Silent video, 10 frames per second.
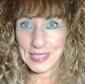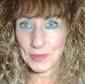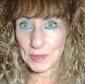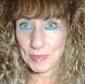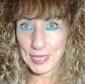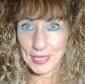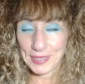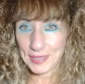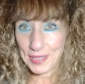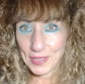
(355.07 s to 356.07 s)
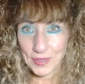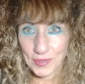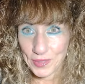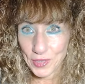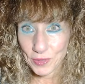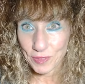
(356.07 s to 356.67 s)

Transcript: there would be, you know, no